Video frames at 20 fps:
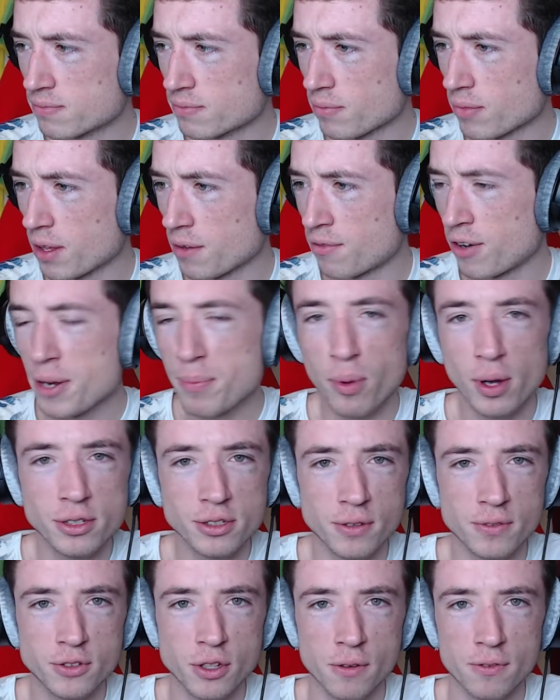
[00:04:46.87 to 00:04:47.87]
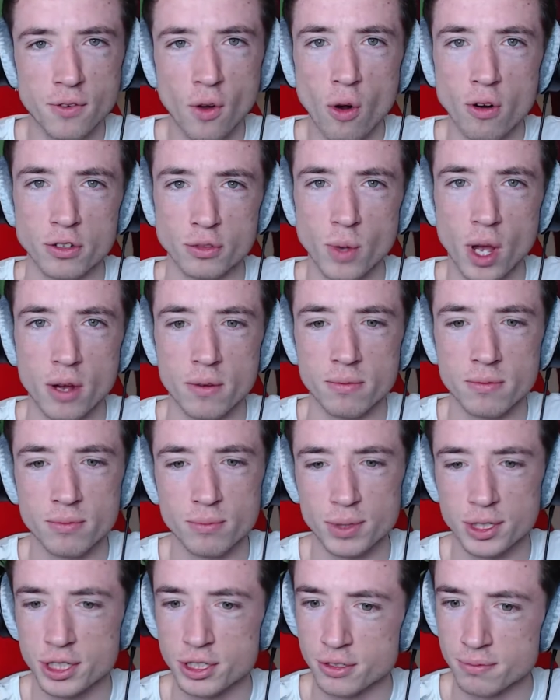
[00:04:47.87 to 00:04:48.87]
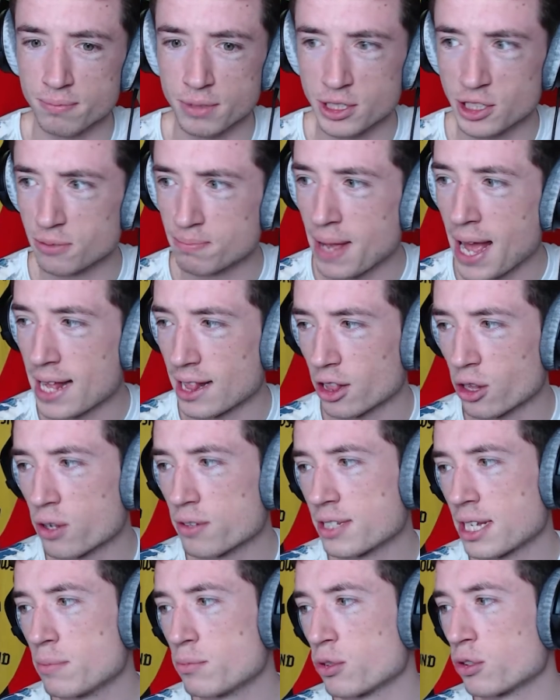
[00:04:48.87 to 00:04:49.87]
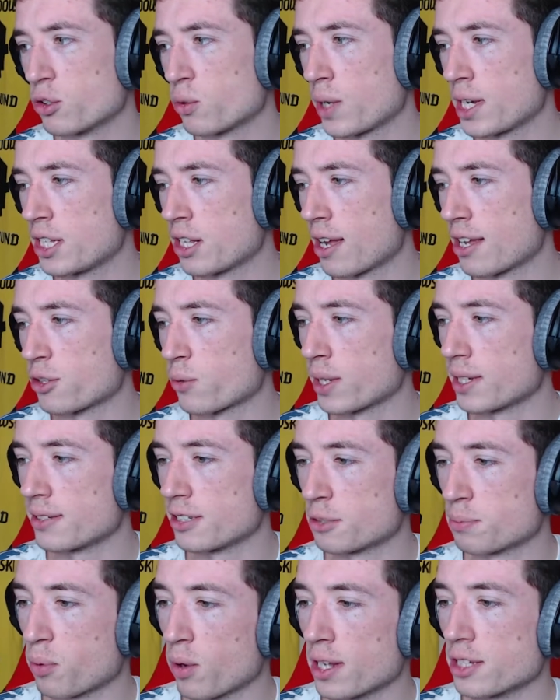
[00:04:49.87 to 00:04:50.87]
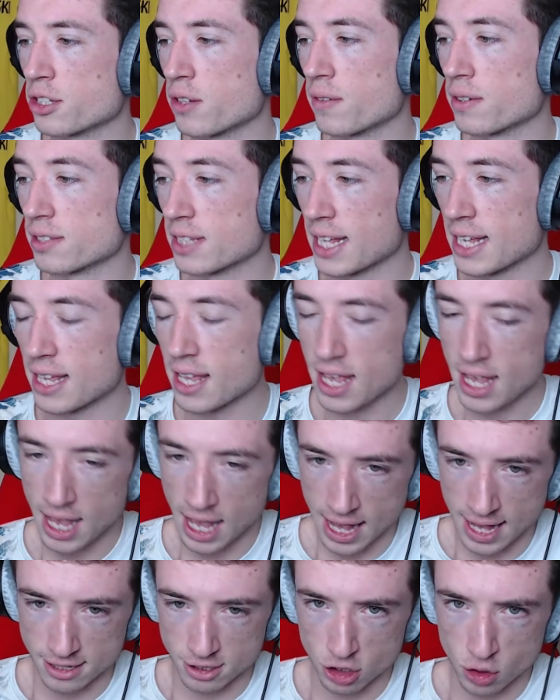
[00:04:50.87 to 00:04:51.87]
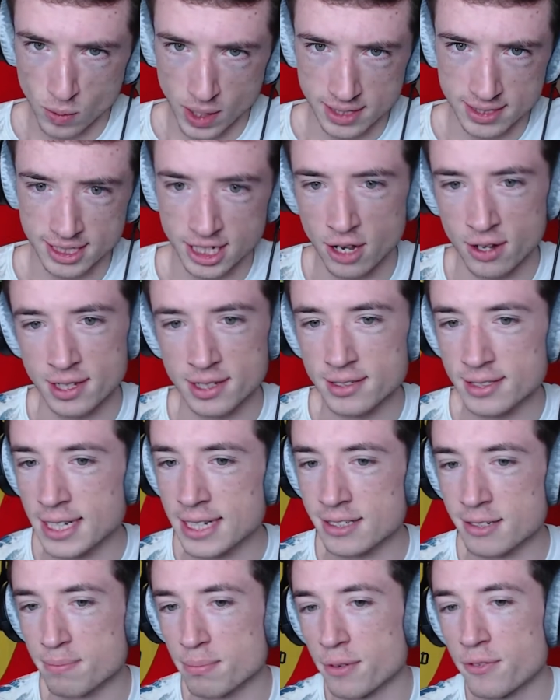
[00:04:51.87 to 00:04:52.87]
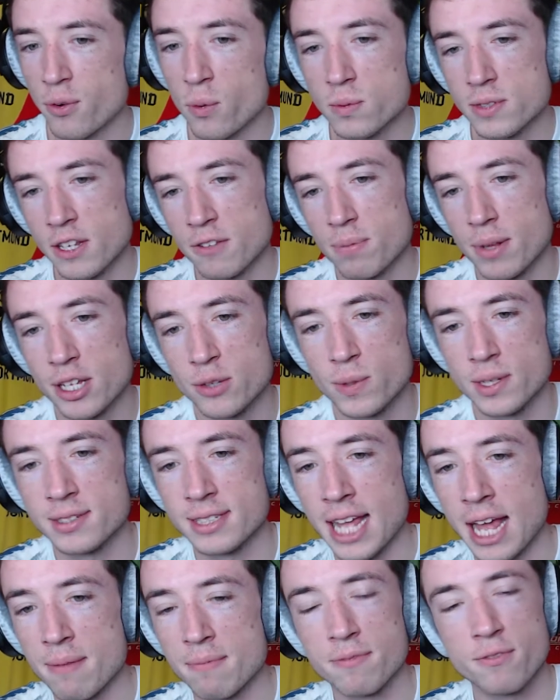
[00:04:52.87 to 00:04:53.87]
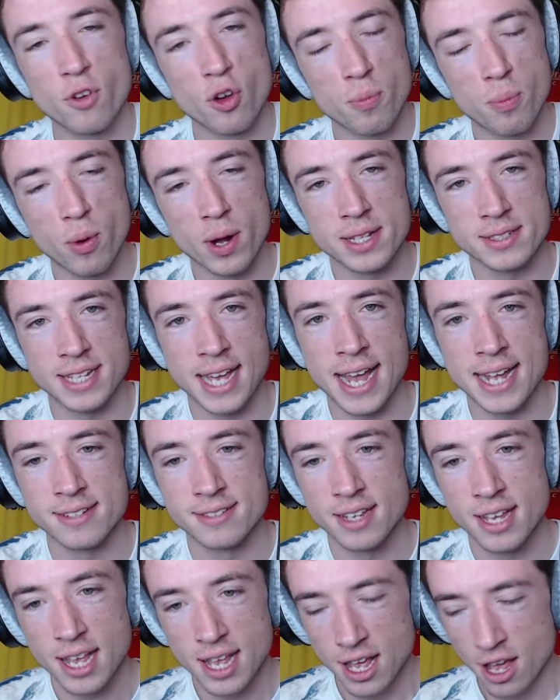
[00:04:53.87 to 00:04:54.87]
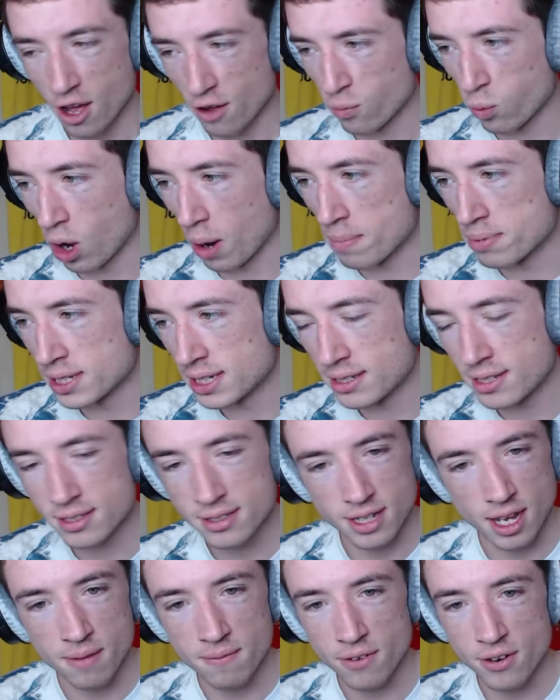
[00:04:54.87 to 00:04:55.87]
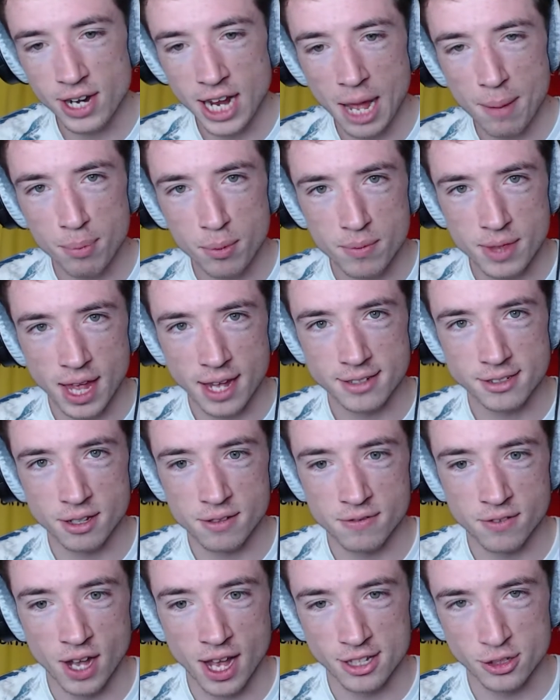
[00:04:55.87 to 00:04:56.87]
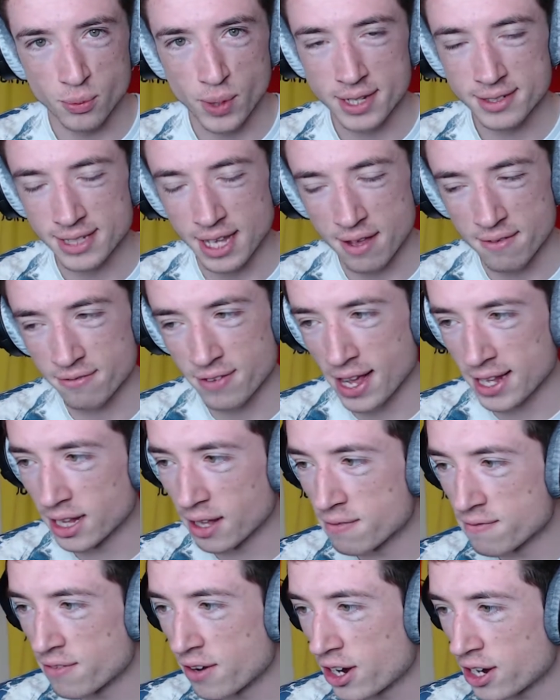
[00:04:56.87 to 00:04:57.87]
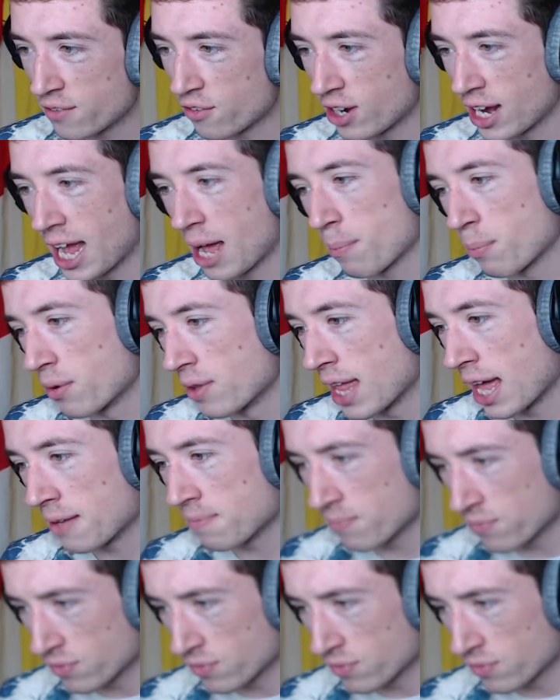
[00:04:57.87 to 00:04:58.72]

3 points off top 4 as well, which is mad. A lot of teams are on 29, 26 points, obviously. There's a long way to go this season, but 14th place West Ham, 4 points ahead of what I predicted. I'm very happy with that so far as a West Ham fan. I'm very, very happy with that.